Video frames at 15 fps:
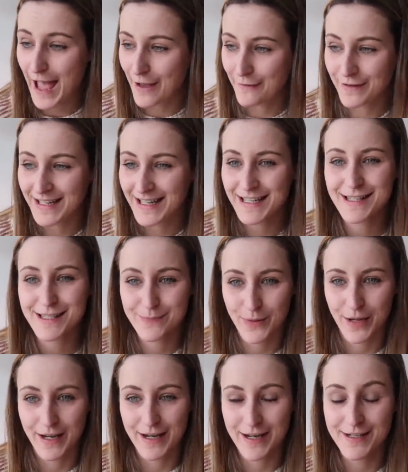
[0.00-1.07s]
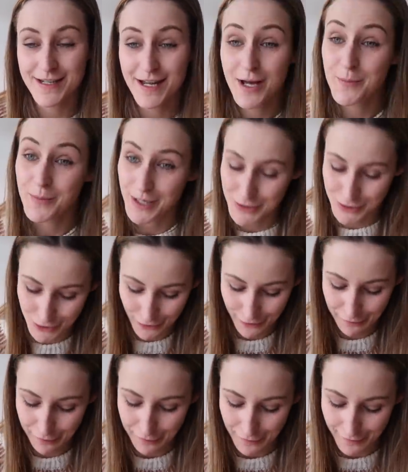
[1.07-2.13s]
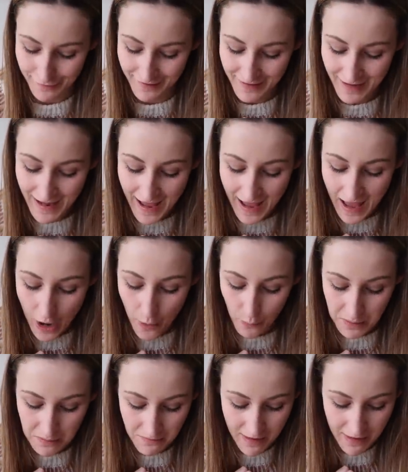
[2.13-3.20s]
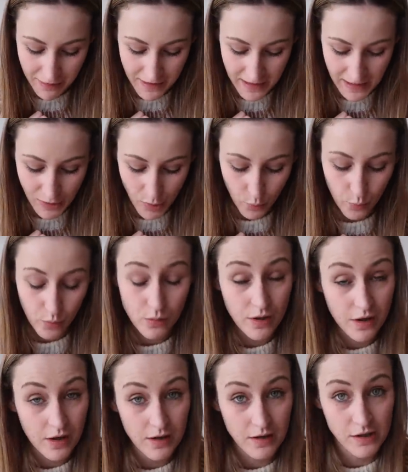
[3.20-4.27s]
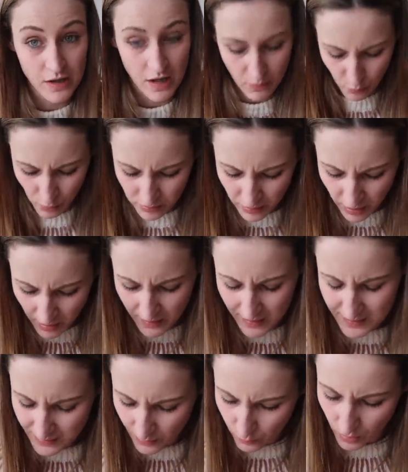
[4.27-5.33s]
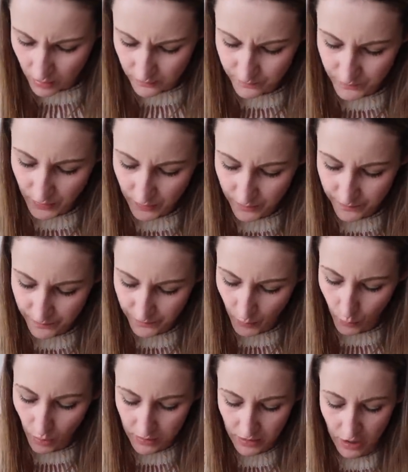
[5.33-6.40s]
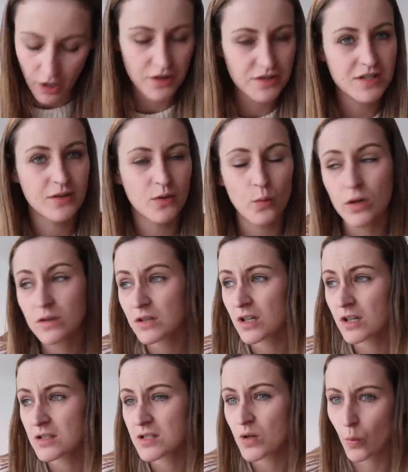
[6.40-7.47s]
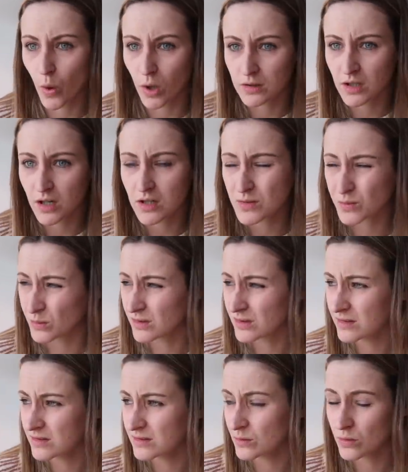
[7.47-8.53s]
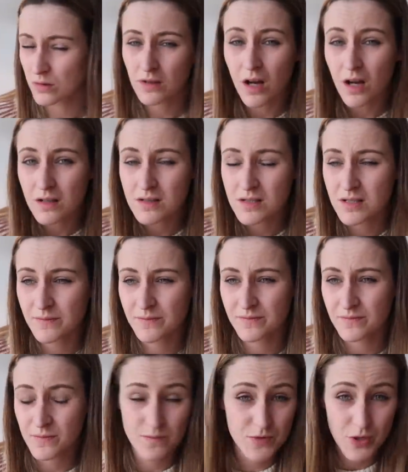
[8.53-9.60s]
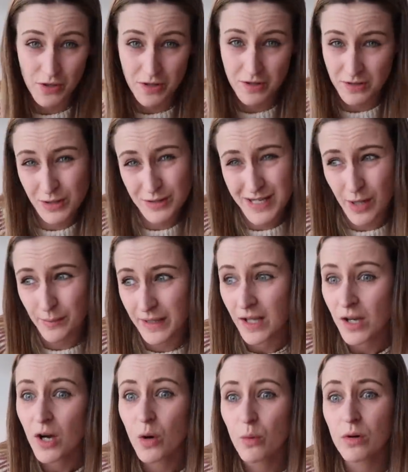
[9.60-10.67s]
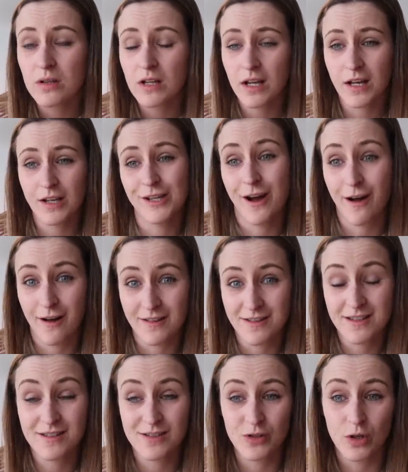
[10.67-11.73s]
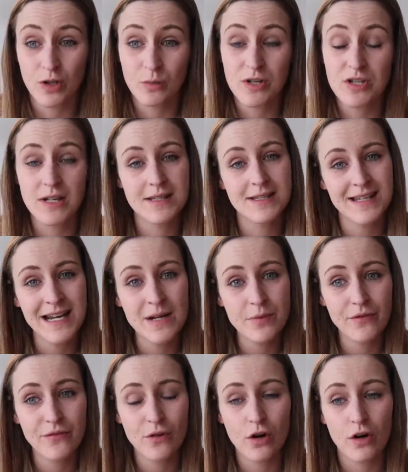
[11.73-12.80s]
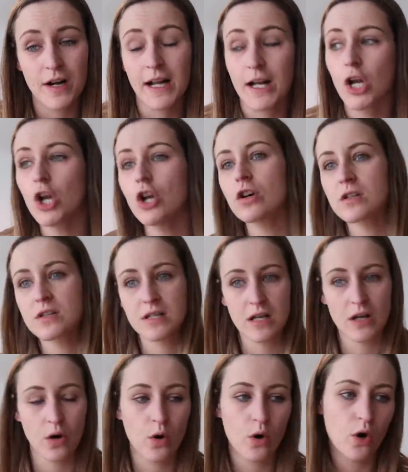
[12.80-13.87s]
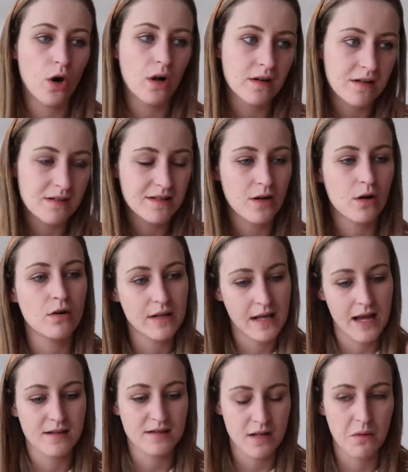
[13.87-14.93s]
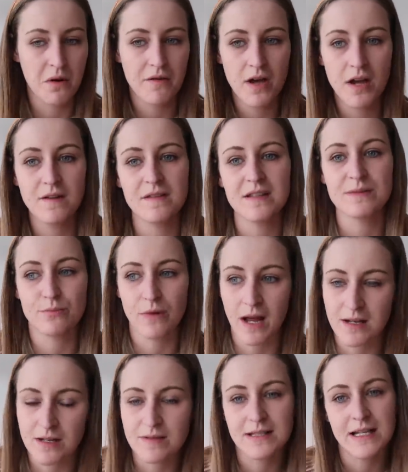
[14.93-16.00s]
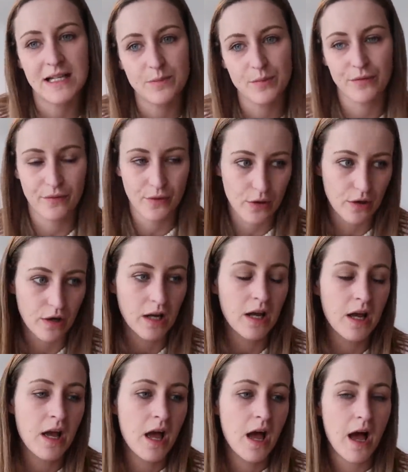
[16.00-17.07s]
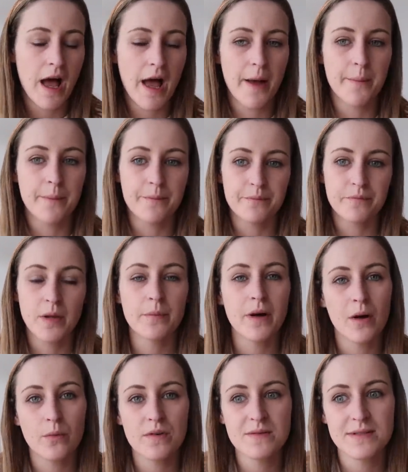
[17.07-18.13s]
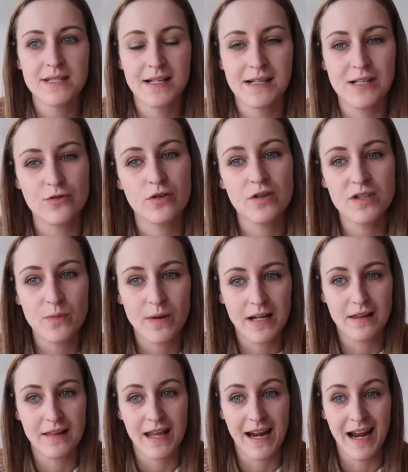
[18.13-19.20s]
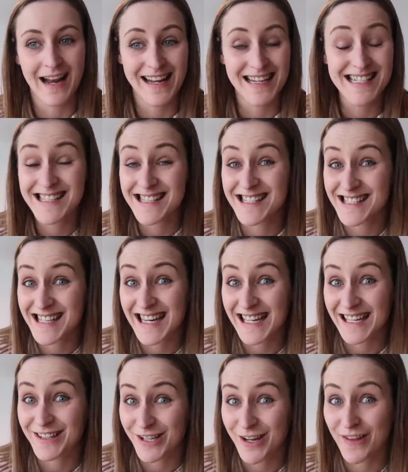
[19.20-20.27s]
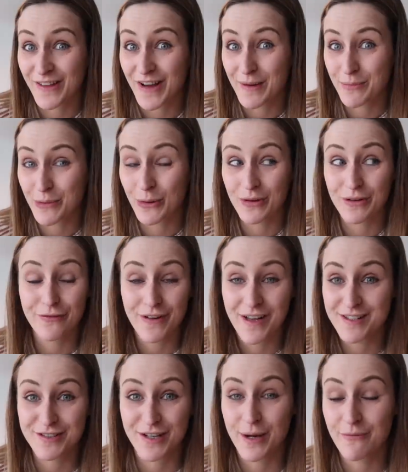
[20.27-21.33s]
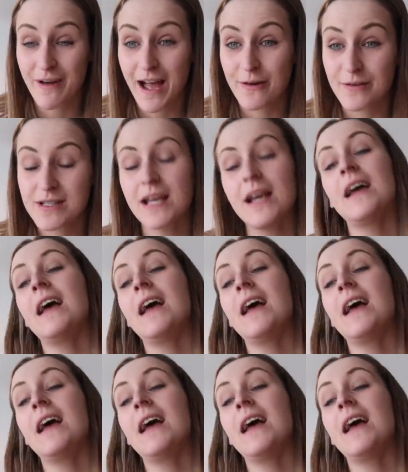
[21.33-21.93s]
heavily inspired by Jonathan. We were at the Walcot, yeah, Walcot, is it? Wal, Walcot, Walcot, Walcot, Wal, Walcot, Jonathan, you tell me, Walcot Yarn stall, which I'd seen before and I'd looked at it on and I was like, oh yes, I've heard of this brand, I've seen it before. Um, but I wasn't particularly drawn to anything and I didn't see the yarn that I bought the first time round.